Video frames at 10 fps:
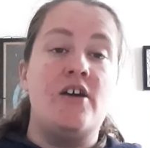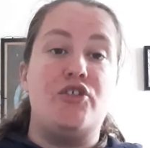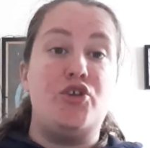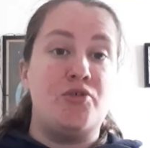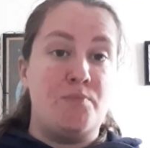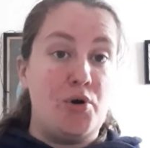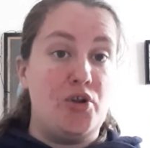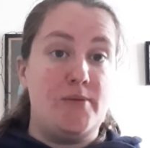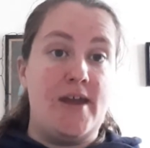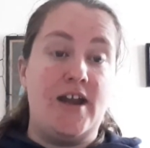that you can put
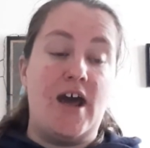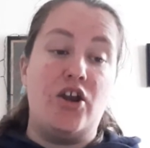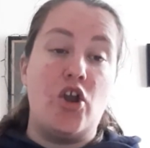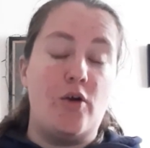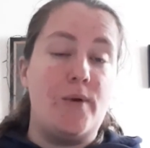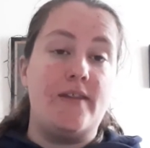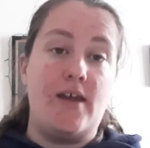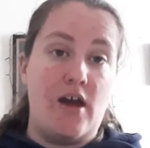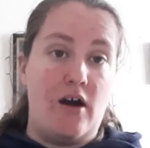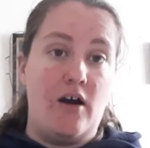them in and know where they
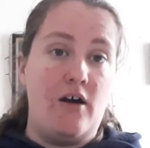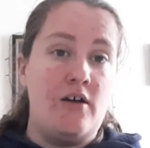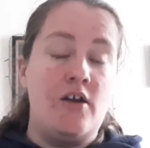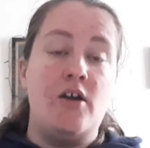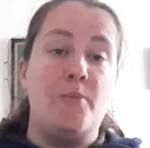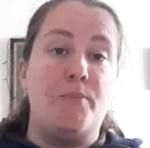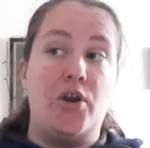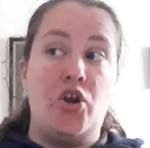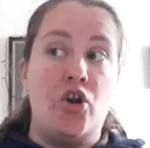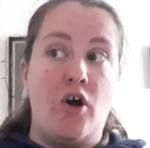are, but
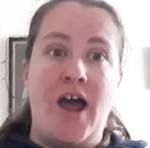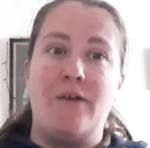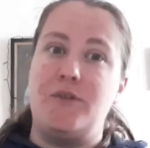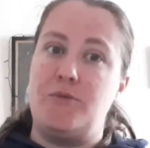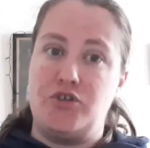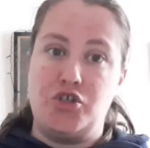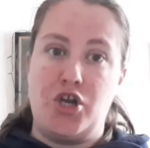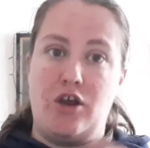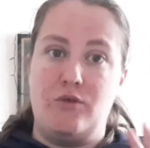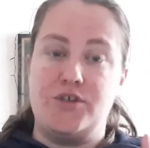not have them on show.